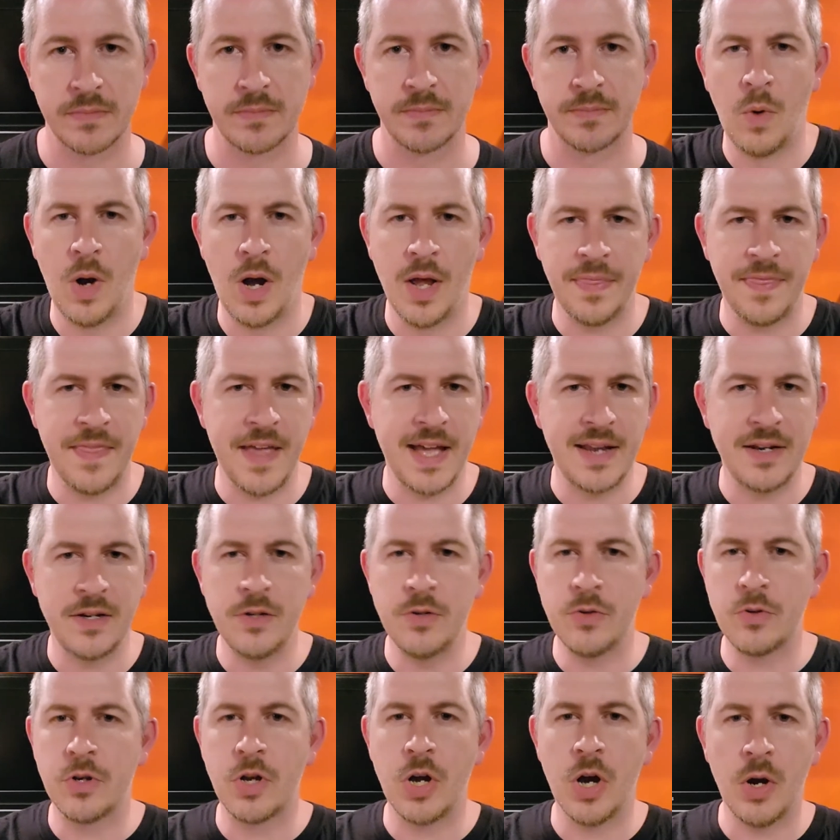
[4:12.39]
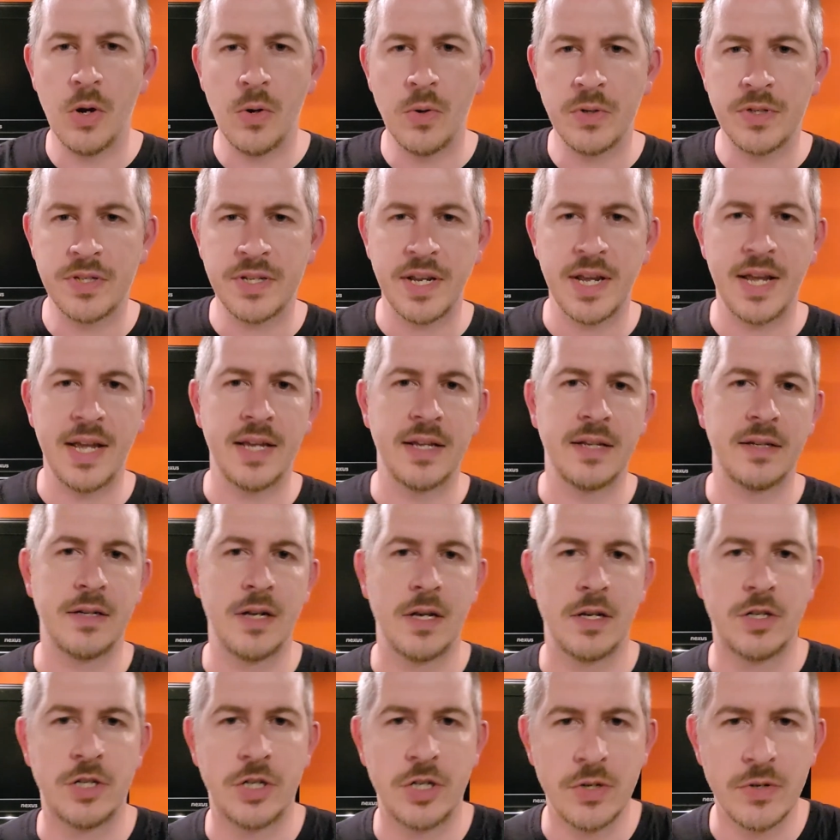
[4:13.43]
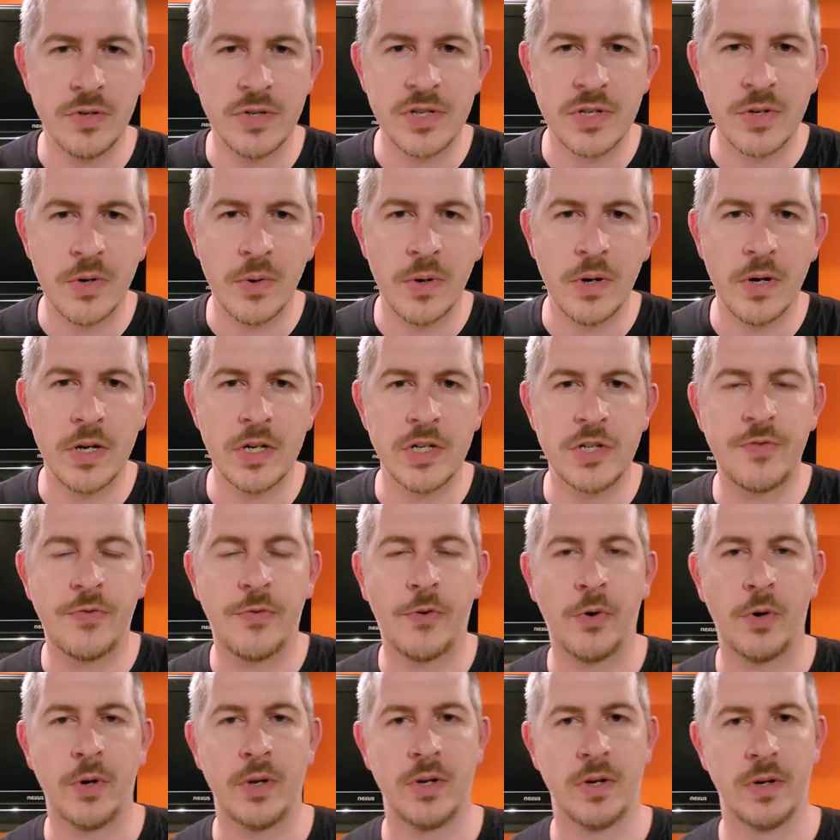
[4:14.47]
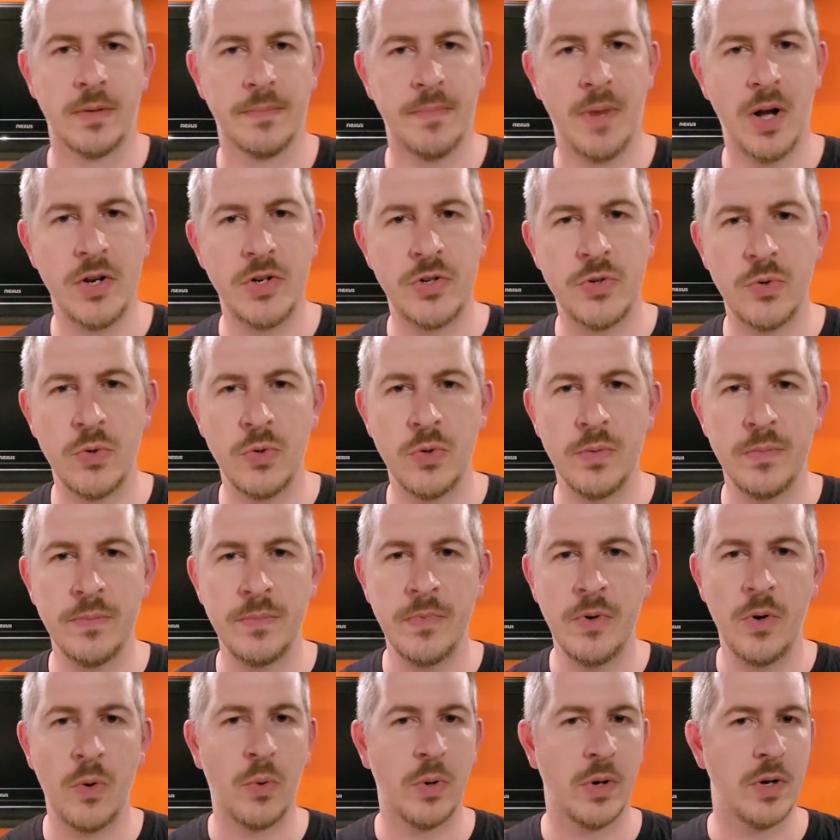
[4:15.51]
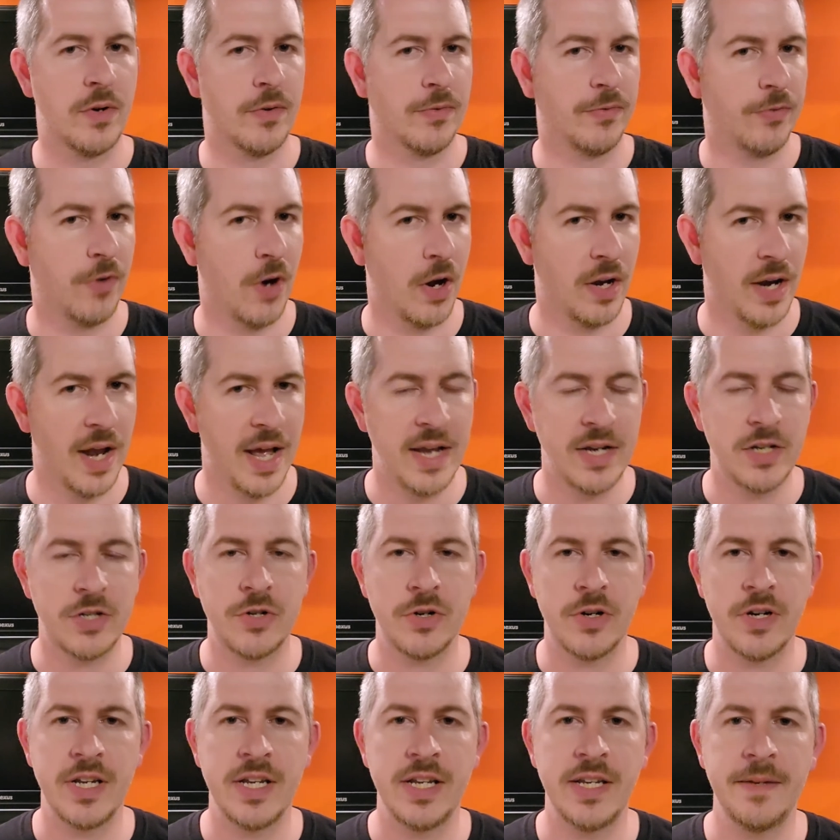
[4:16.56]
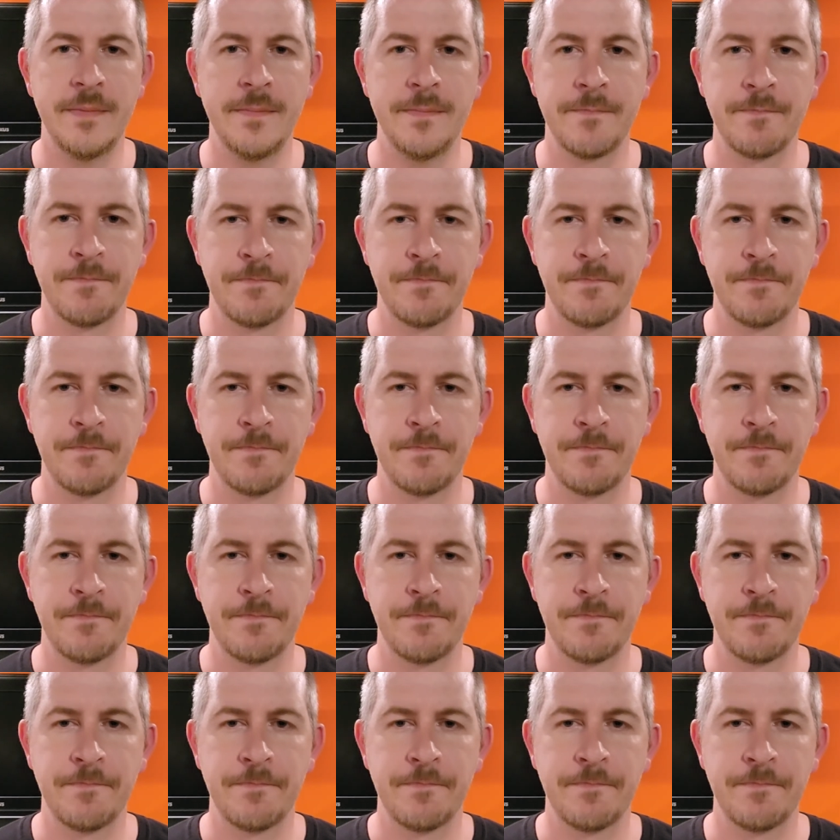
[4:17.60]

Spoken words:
Want that new coat and shoe storage for your mudroom or your front entry?